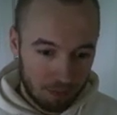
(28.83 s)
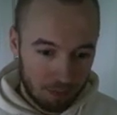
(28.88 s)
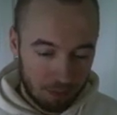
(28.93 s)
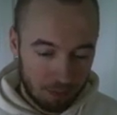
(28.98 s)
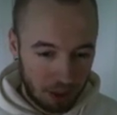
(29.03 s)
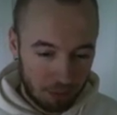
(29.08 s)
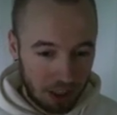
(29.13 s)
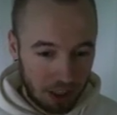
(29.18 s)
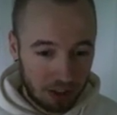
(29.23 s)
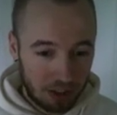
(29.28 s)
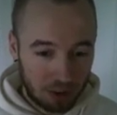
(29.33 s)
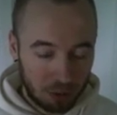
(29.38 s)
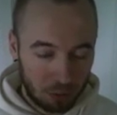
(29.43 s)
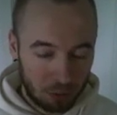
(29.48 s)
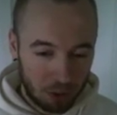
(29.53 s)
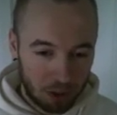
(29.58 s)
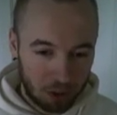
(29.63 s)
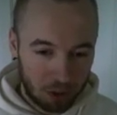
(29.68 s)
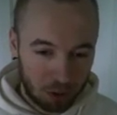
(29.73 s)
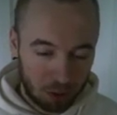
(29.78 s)
But I just
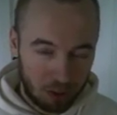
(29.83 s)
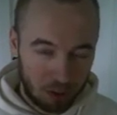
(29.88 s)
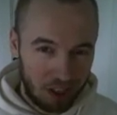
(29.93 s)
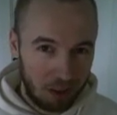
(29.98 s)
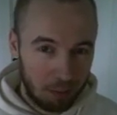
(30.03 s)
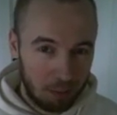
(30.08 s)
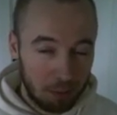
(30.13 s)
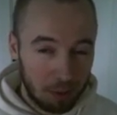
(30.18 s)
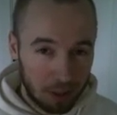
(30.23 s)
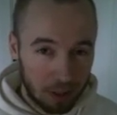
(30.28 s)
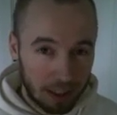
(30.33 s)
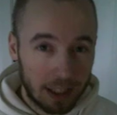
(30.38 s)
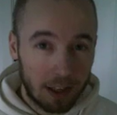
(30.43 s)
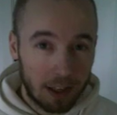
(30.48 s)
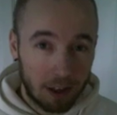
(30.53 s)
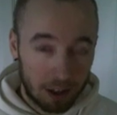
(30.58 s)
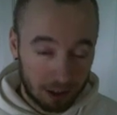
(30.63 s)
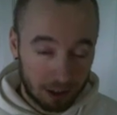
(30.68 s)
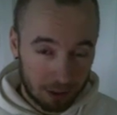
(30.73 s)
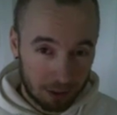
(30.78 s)
wanna try playing
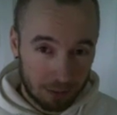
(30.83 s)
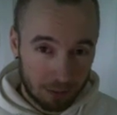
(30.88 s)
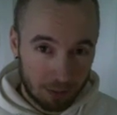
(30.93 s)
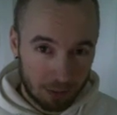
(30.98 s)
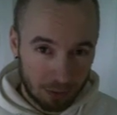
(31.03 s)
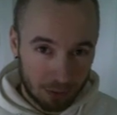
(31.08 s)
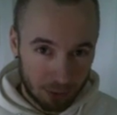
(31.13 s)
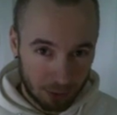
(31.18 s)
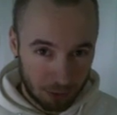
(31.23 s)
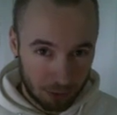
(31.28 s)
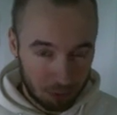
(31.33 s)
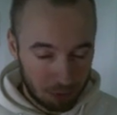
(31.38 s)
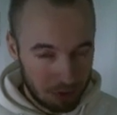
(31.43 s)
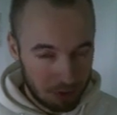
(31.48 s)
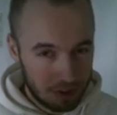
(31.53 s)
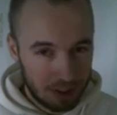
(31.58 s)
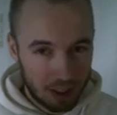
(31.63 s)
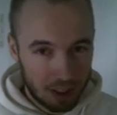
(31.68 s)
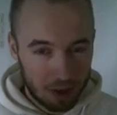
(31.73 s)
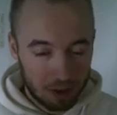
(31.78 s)
ARC. So we'll
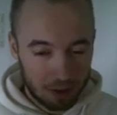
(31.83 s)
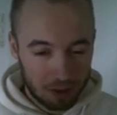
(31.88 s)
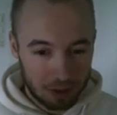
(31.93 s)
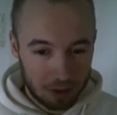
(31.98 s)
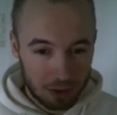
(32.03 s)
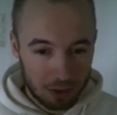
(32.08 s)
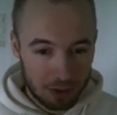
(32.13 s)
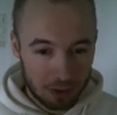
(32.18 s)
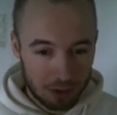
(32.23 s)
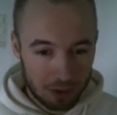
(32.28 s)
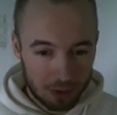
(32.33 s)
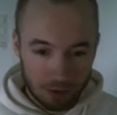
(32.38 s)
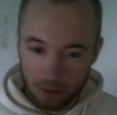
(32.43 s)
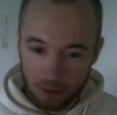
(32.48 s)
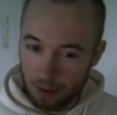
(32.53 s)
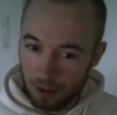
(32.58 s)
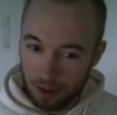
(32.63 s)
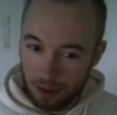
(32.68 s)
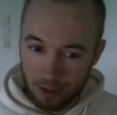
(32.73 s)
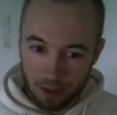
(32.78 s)
see how it goes.
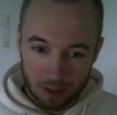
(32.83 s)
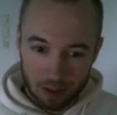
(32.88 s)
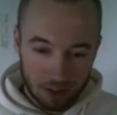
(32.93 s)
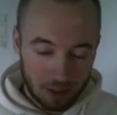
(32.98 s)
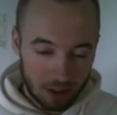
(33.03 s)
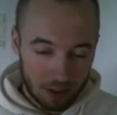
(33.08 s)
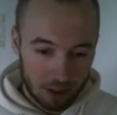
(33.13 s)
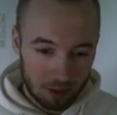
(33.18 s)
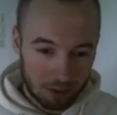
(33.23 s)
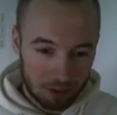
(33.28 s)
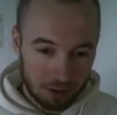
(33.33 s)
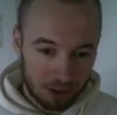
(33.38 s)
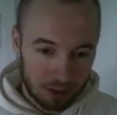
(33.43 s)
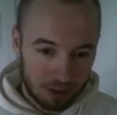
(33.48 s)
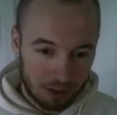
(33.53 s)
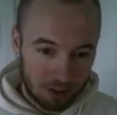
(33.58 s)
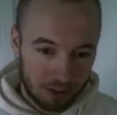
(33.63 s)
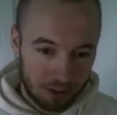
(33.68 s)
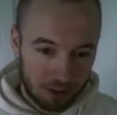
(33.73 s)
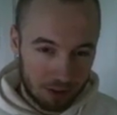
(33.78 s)
If
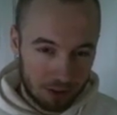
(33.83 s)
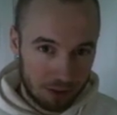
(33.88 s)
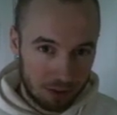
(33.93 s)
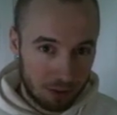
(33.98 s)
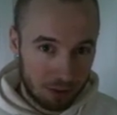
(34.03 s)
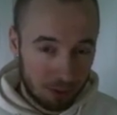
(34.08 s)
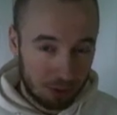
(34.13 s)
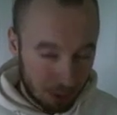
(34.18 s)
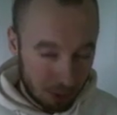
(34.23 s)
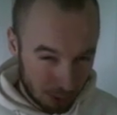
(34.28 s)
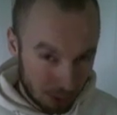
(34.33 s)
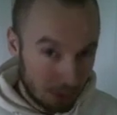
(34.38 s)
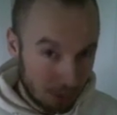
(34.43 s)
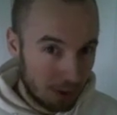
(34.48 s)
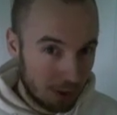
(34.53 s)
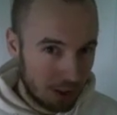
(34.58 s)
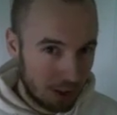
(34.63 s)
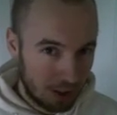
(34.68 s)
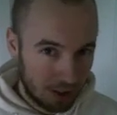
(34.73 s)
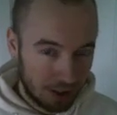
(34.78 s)
it's just too
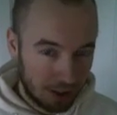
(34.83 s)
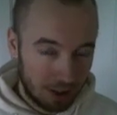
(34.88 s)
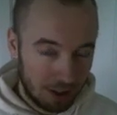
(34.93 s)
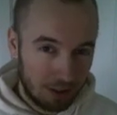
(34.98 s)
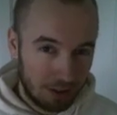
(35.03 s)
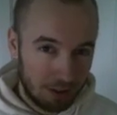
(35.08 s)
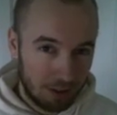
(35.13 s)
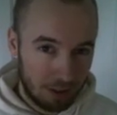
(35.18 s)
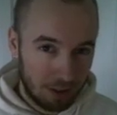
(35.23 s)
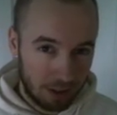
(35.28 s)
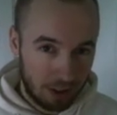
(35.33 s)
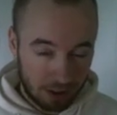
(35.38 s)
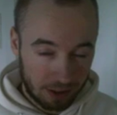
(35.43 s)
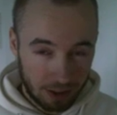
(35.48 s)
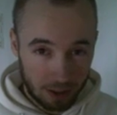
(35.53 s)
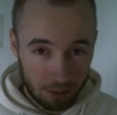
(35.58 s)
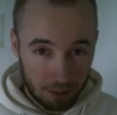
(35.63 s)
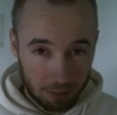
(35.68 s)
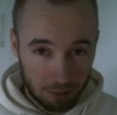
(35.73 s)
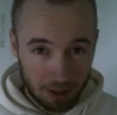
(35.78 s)
shitty and I
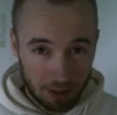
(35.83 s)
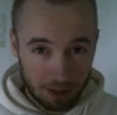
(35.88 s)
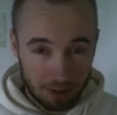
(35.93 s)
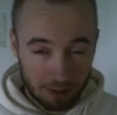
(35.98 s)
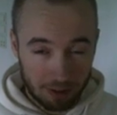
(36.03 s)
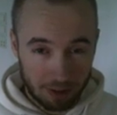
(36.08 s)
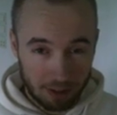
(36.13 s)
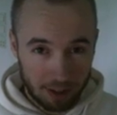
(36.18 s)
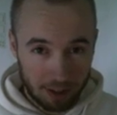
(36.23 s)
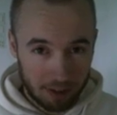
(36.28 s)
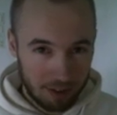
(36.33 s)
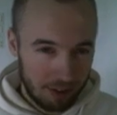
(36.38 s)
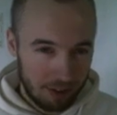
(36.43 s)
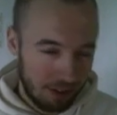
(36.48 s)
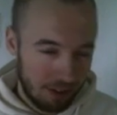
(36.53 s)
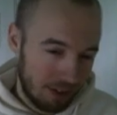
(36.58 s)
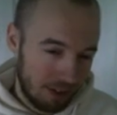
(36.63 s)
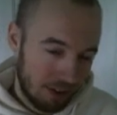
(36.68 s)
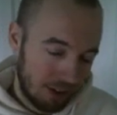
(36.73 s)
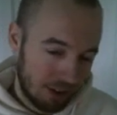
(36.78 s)
can't manage that,
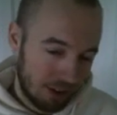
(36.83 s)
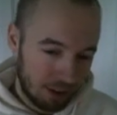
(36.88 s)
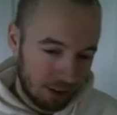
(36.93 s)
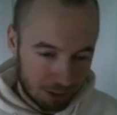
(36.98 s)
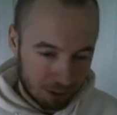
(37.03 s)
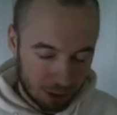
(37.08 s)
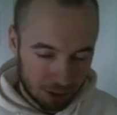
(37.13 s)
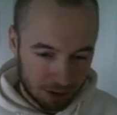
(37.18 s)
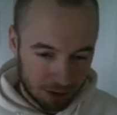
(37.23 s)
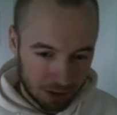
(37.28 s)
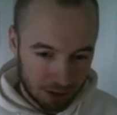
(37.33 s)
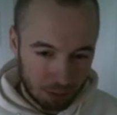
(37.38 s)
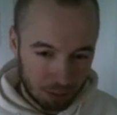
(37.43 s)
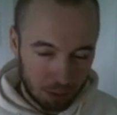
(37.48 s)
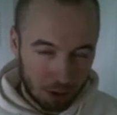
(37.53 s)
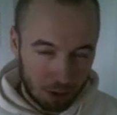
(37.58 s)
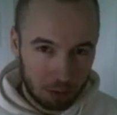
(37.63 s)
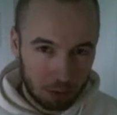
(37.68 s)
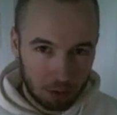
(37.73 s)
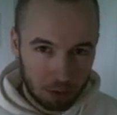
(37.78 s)
then of course I'll
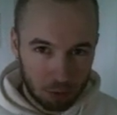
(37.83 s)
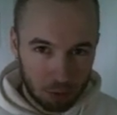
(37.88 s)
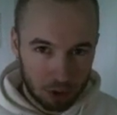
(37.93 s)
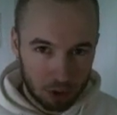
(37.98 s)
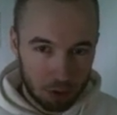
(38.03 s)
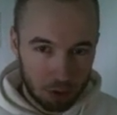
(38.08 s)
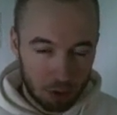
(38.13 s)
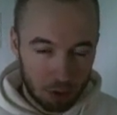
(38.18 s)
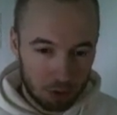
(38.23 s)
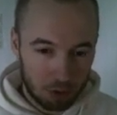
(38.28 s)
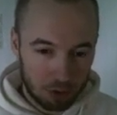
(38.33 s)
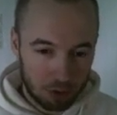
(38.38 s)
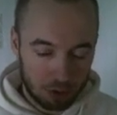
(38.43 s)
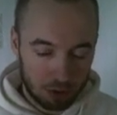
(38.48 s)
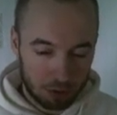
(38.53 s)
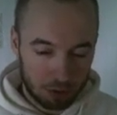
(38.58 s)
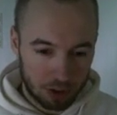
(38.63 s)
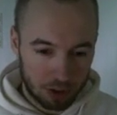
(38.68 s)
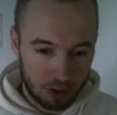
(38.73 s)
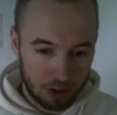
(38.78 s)
probably re-roll to
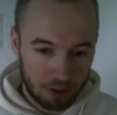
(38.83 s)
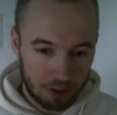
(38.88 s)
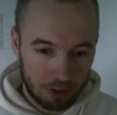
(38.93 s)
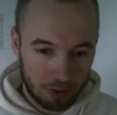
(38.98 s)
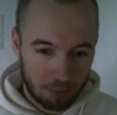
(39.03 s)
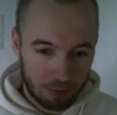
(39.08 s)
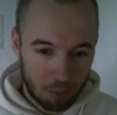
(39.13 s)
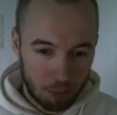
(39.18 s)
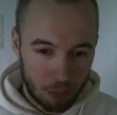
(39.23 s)
something else.